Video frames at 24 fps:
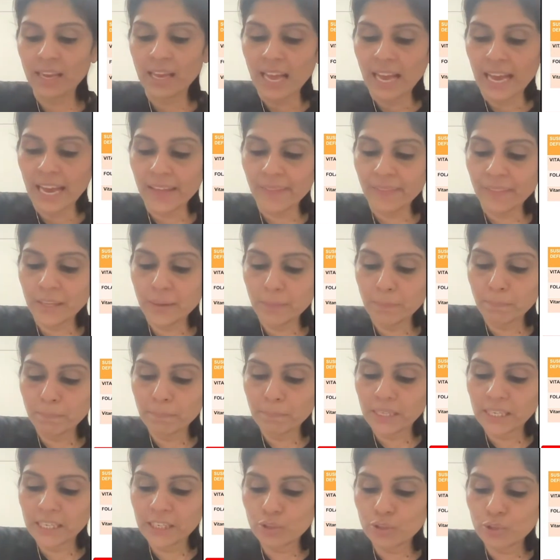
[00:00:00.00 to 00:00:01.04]
and then
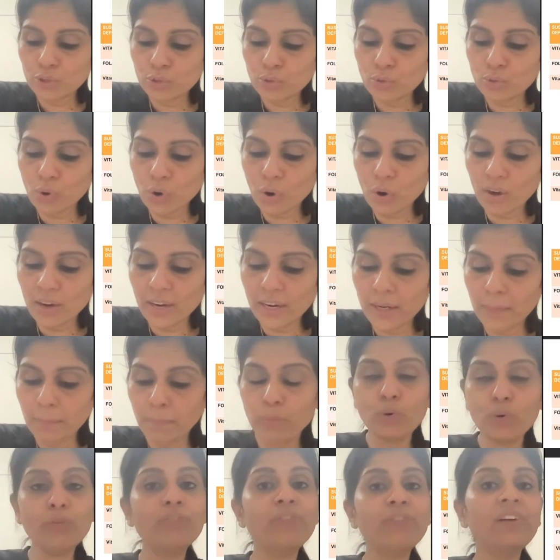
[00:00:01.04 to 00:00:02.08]
B2 or
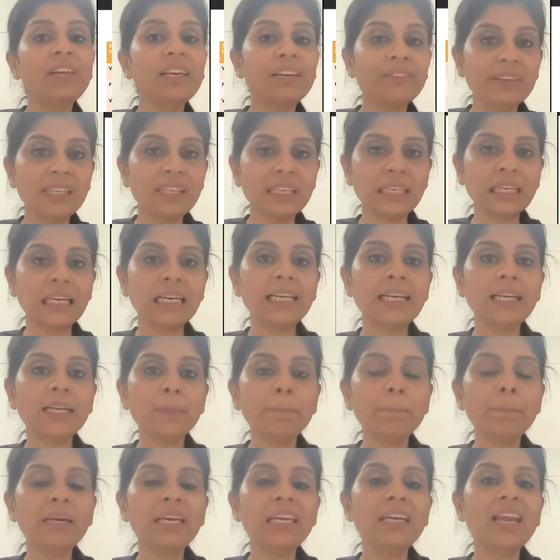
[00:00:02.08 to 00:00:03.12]
riboflavin,
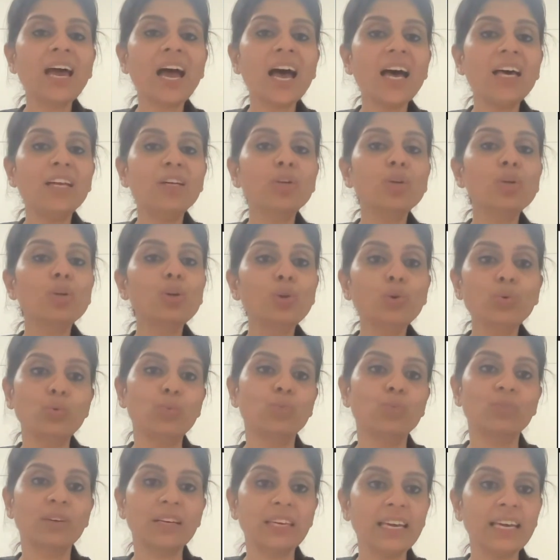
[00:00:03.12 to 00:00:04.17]
ribbon and
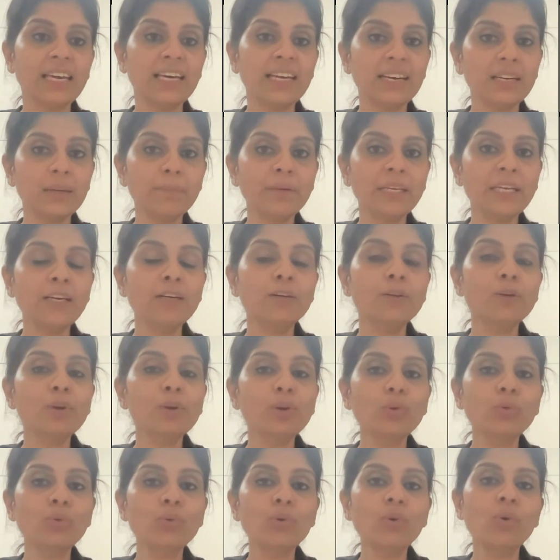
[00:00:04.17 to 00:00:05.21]
glue. Yeah, ribbon and
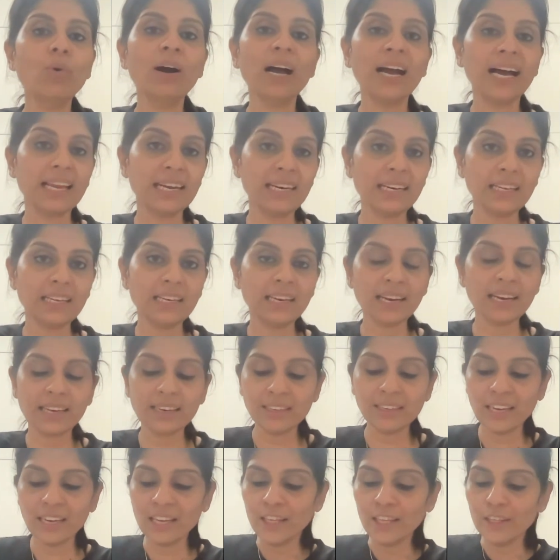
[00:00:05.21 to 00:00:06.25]
glue go hand in hand.
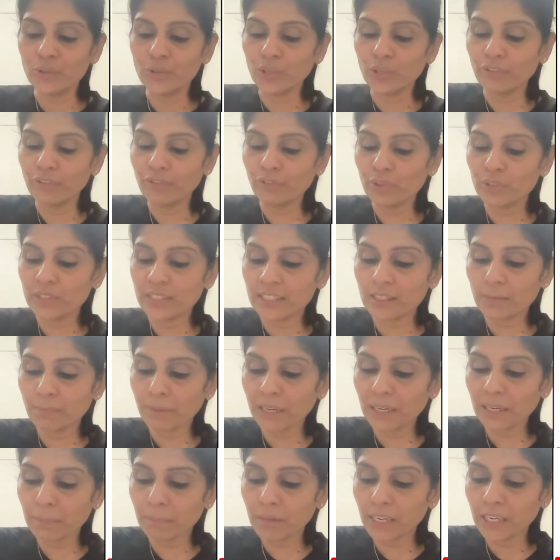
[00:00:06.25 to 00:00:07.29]
So if you
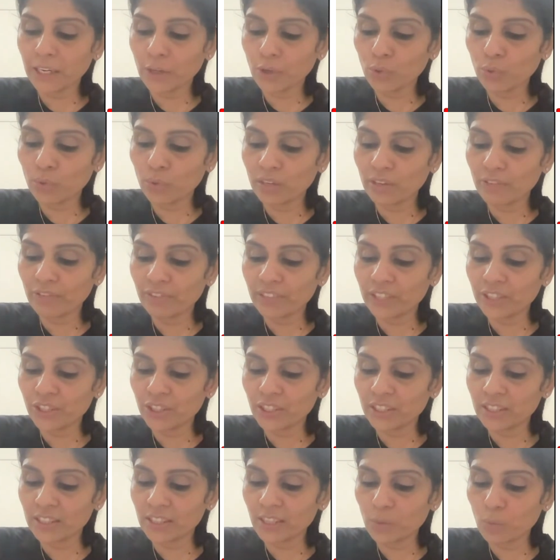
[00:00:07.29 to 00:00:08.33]
suspect B2
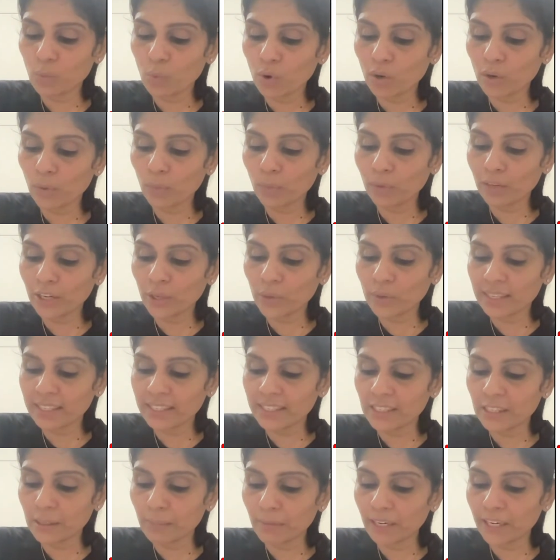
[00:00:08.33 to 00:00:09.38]
deficiency, what will you
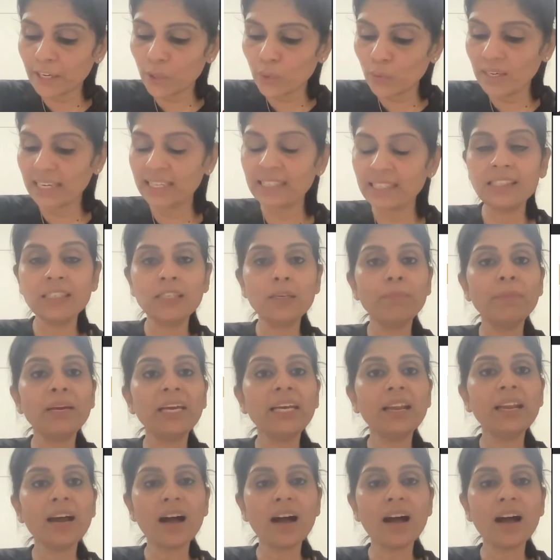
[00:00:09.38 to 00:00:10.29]
estimate? You will estimate